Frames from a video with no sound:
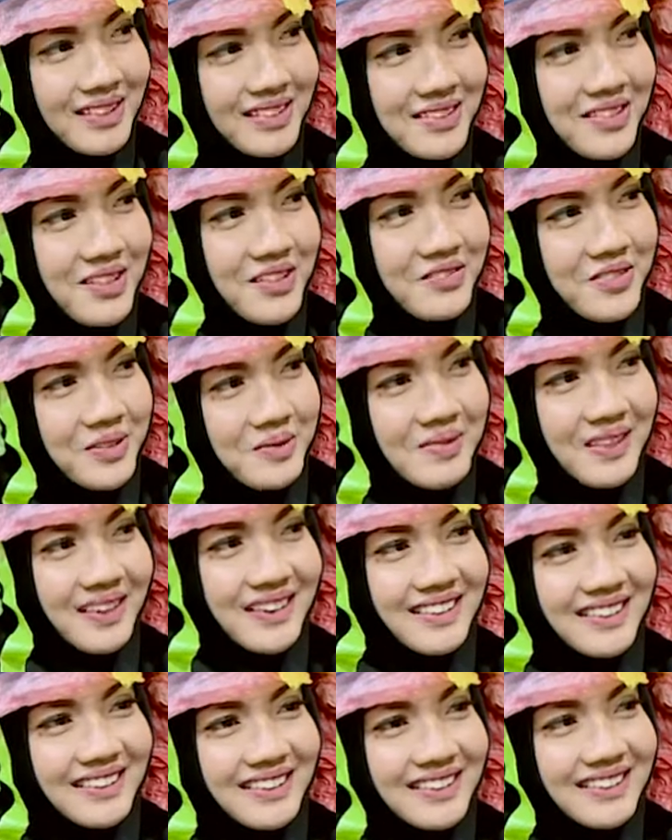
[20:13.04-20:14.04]
the
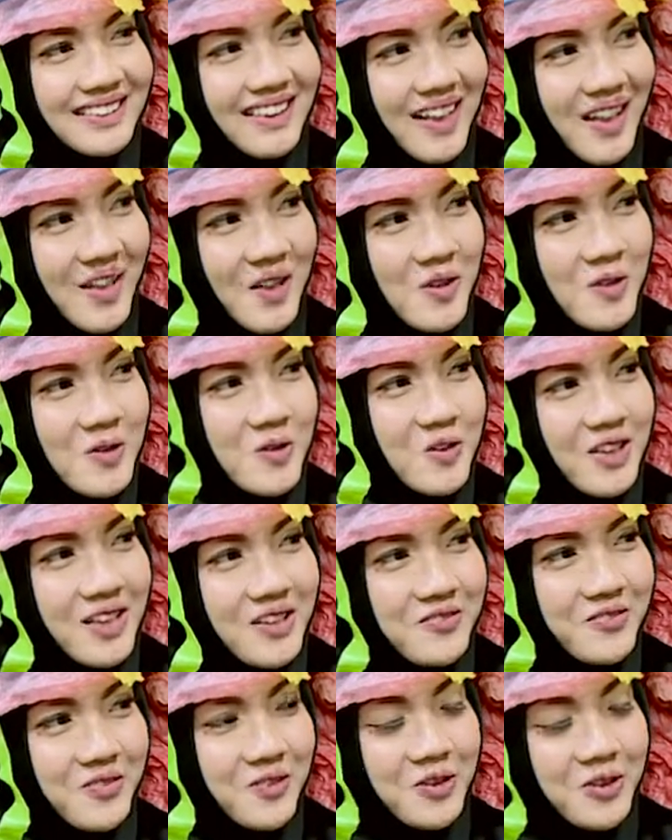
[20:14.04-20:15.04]
government's low
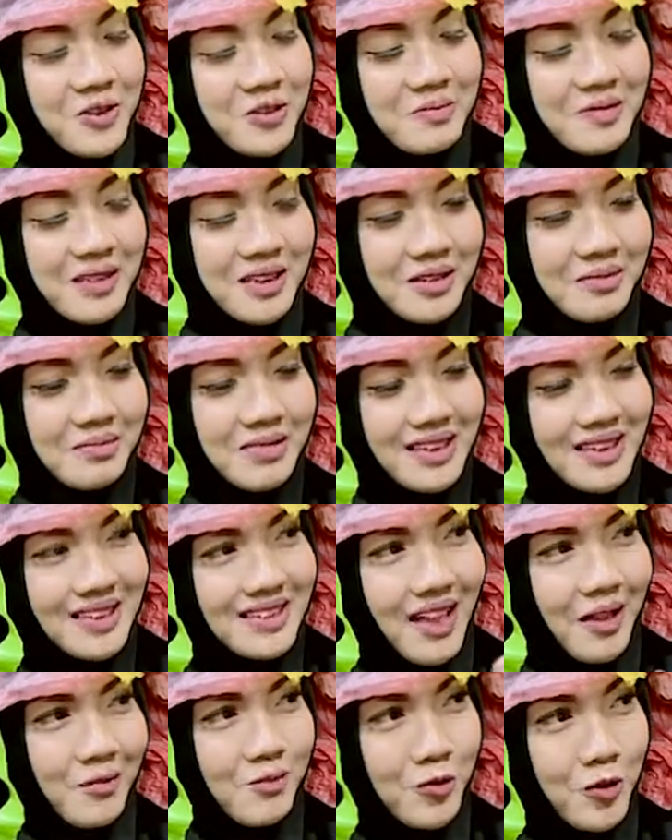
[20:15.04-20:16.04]
enforcement, because
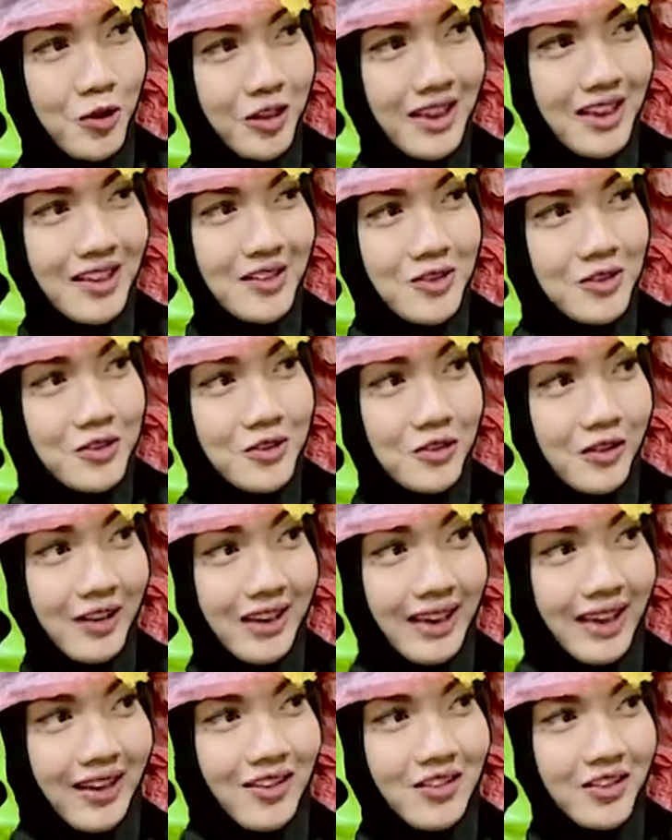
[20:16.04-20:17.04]
I'm working also
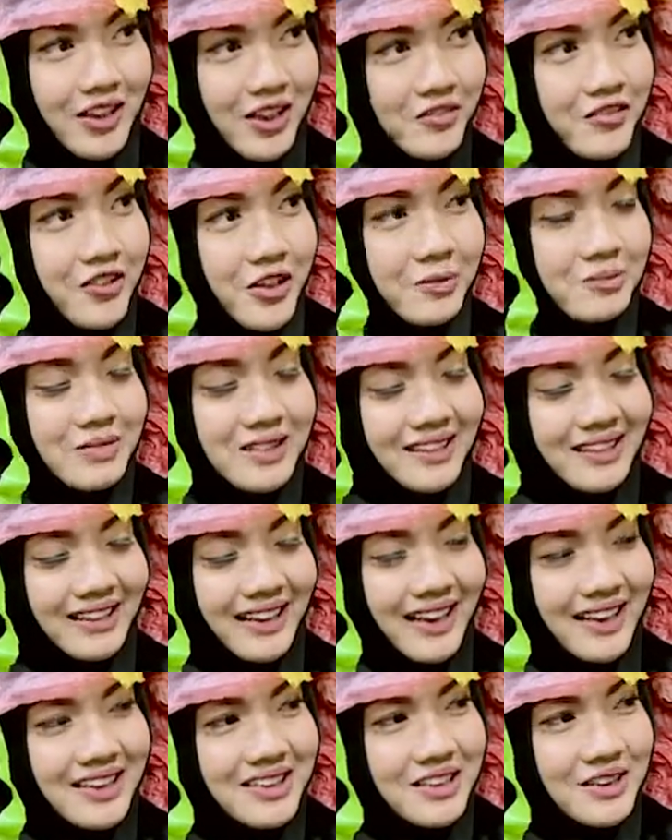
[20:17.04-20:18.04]
on environmental
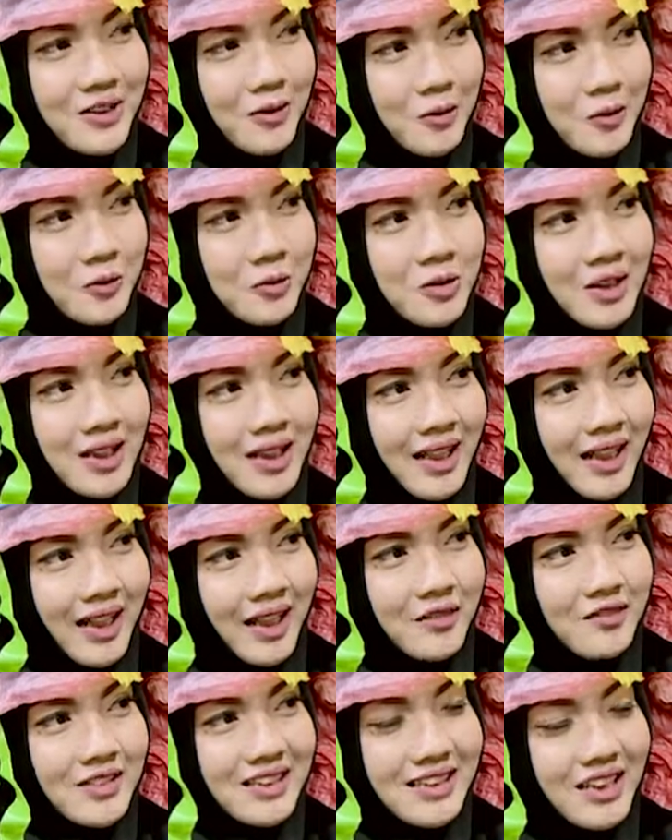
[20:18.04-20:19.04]
NGO,
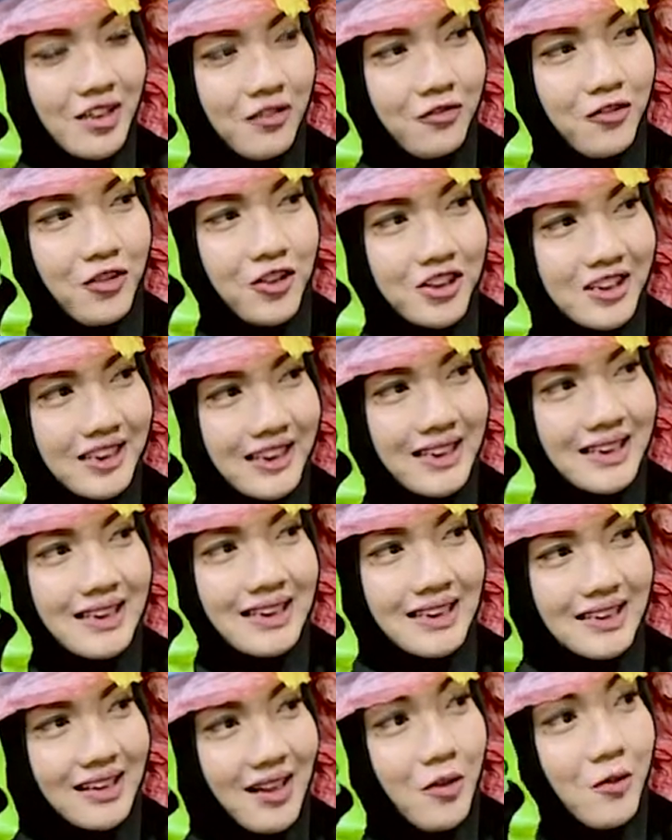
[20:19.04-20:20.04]
and we're still forcing
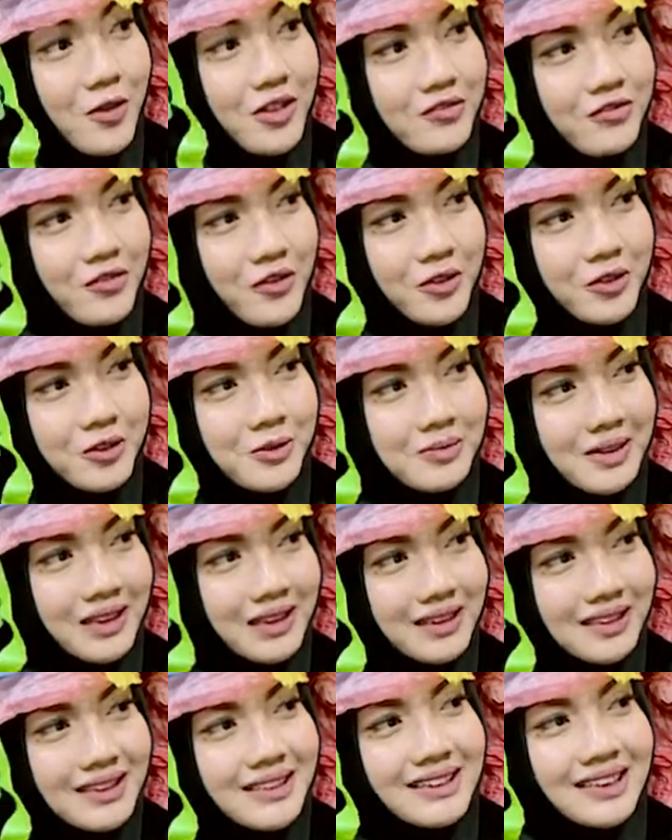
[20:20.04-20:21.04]
this low
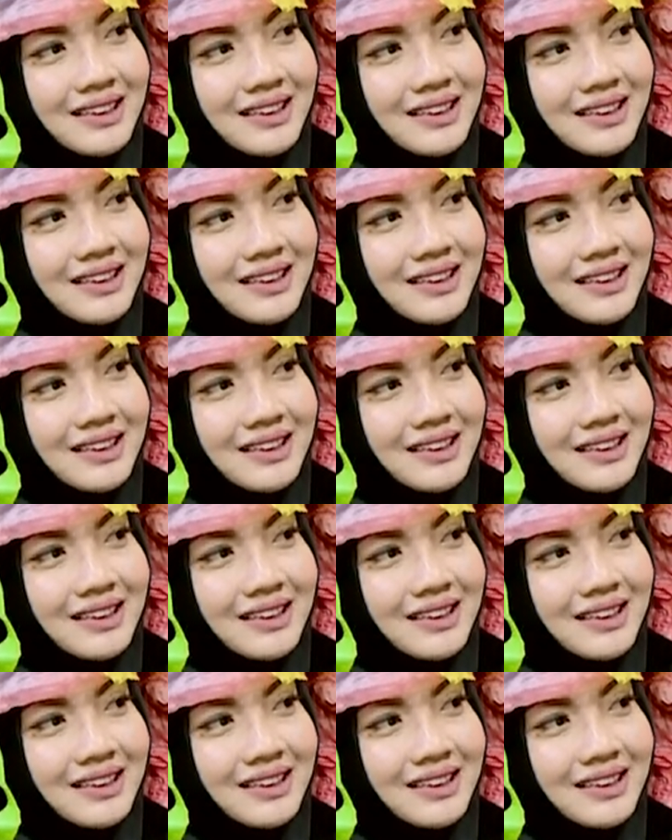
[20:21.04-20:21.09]
enforcement.